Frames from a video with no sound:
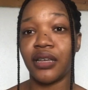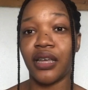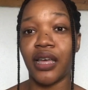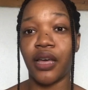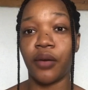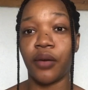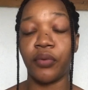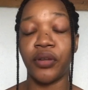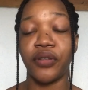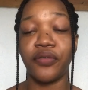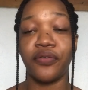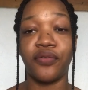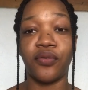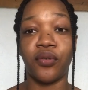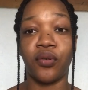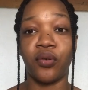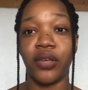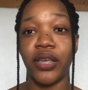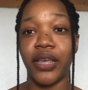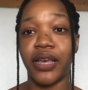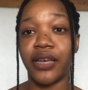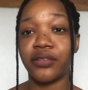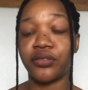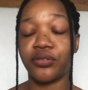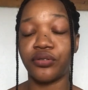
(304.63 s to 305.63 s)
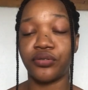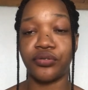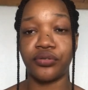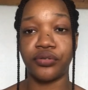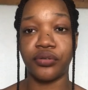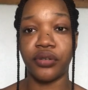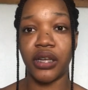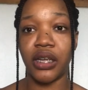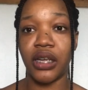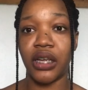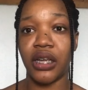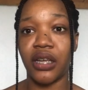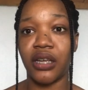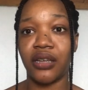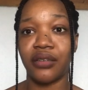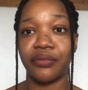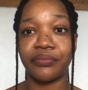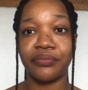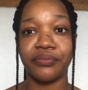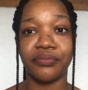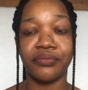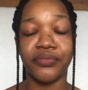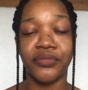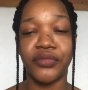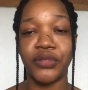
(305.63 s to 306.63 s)
i went for x-ray
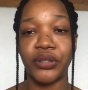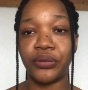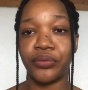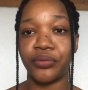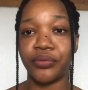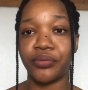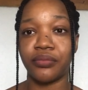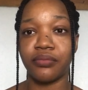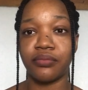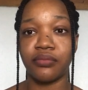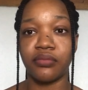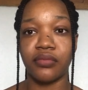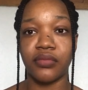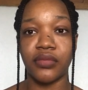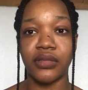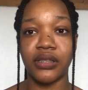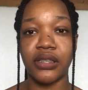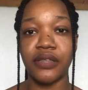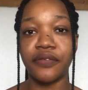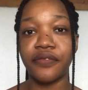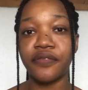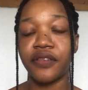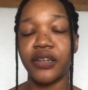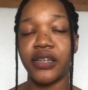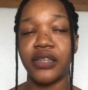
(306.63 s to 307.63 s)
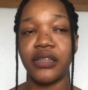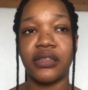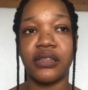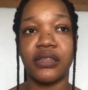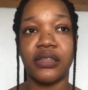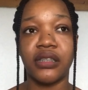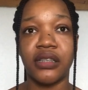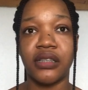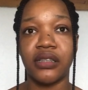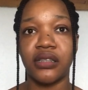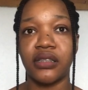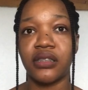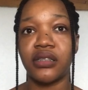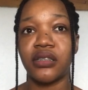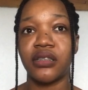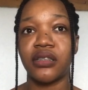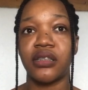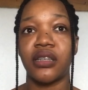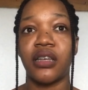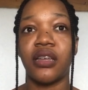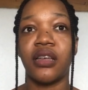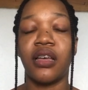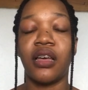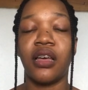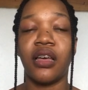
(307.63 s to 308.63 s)
you know different things
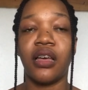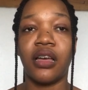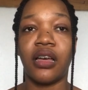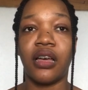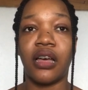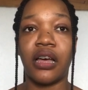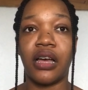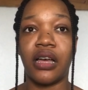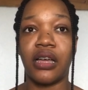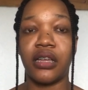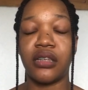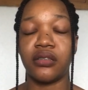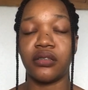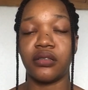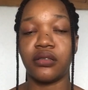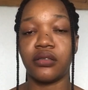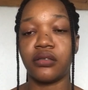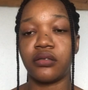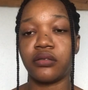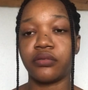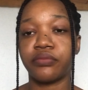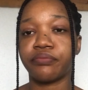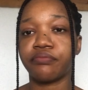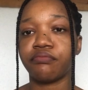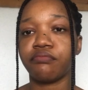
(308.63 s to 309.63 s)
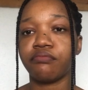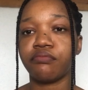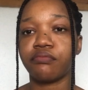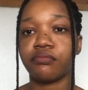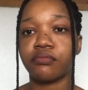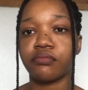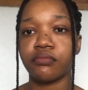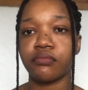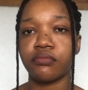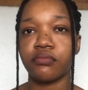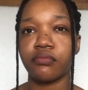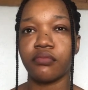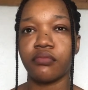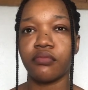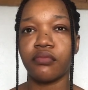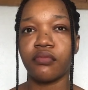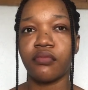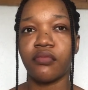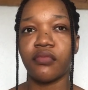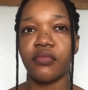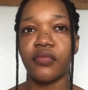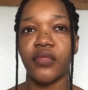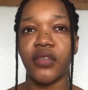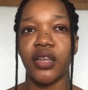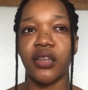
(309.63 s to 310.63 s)
and
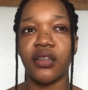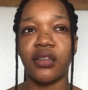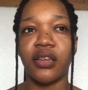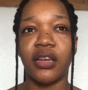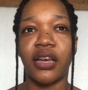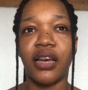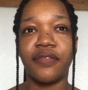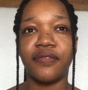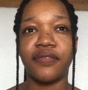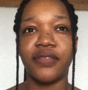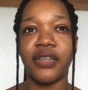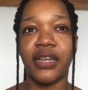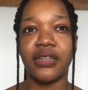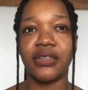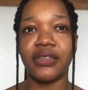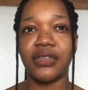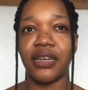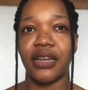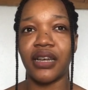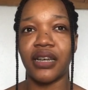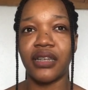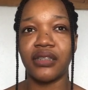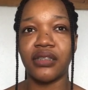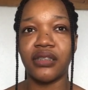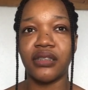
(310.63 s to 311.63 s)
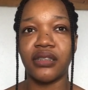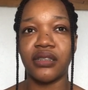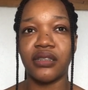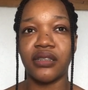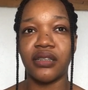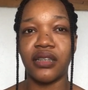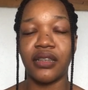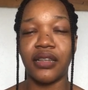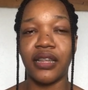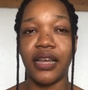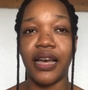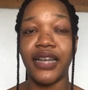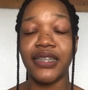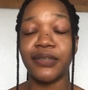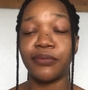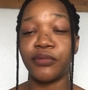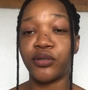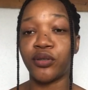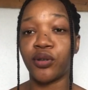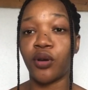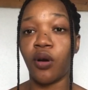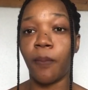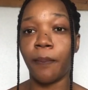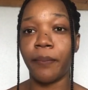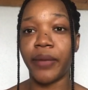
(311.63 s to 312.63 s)
yeah, after that they asked me to
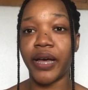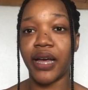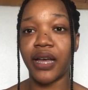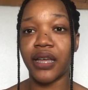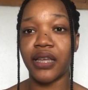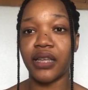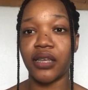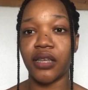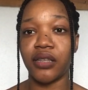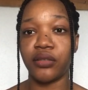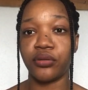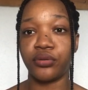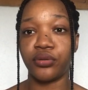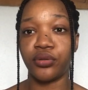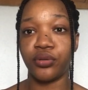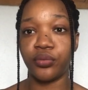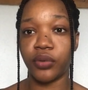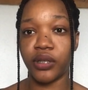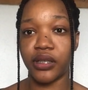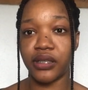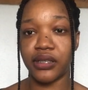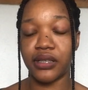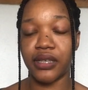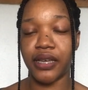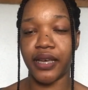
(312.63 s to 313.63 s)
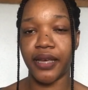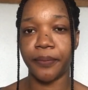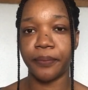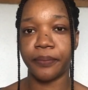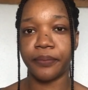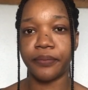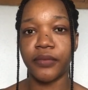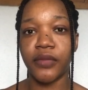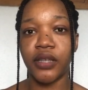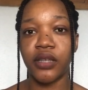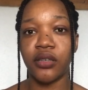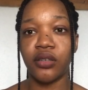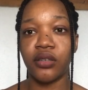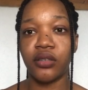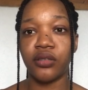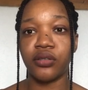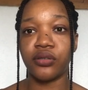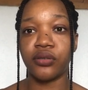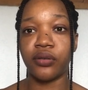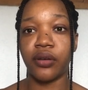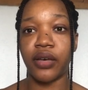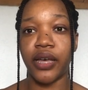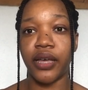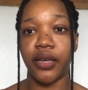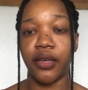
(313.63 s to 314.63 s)
come back in two weeks time
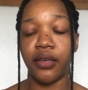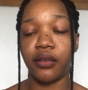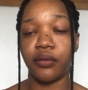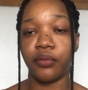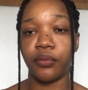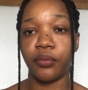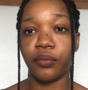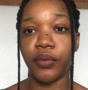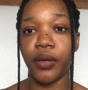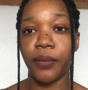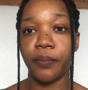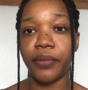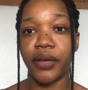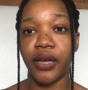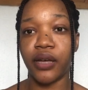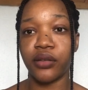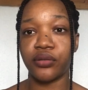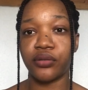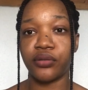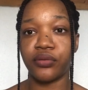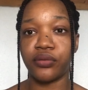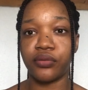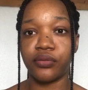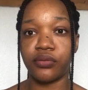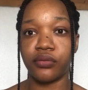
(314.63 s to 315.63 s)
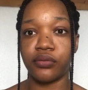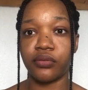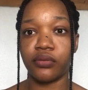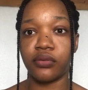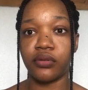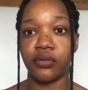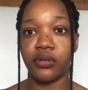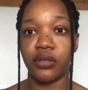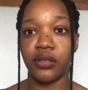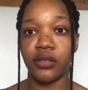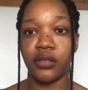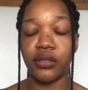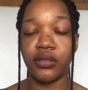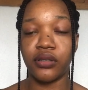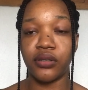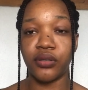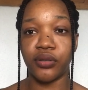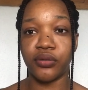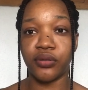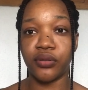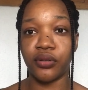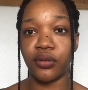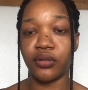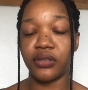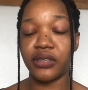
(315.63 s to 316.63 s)
so i went back to the
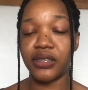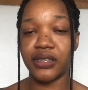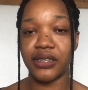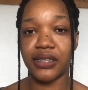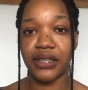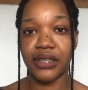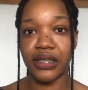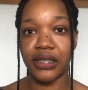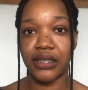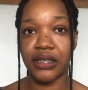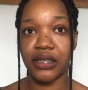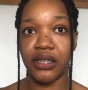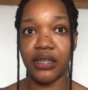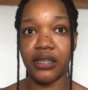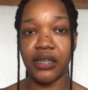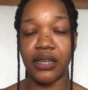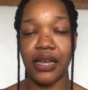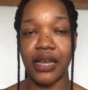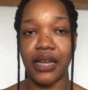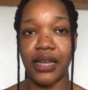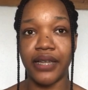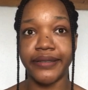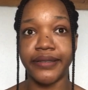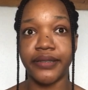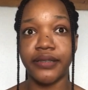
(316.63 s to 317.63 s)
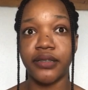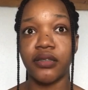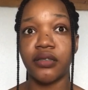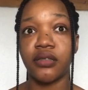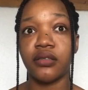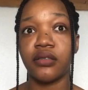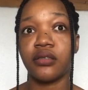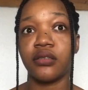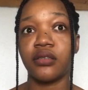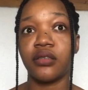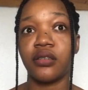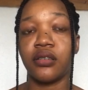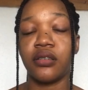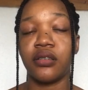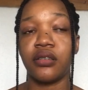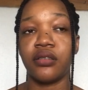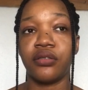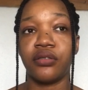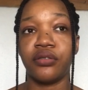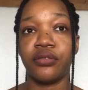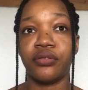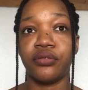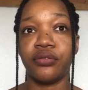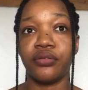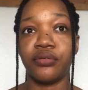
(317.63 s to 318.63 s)
orthodontist clinic and
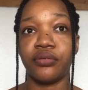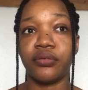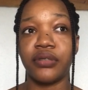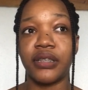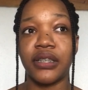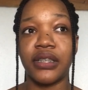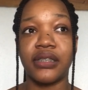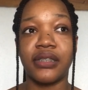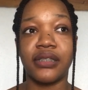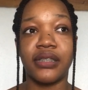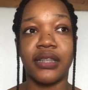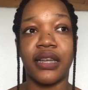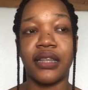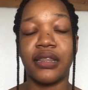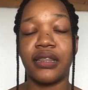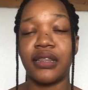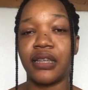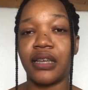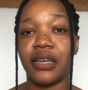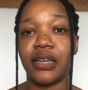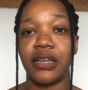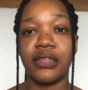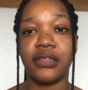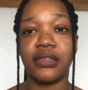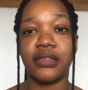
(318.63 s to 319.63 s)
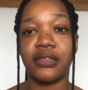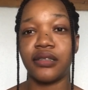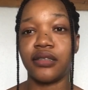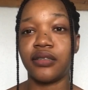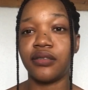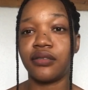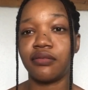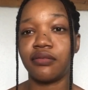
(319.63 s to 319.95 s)
you know they started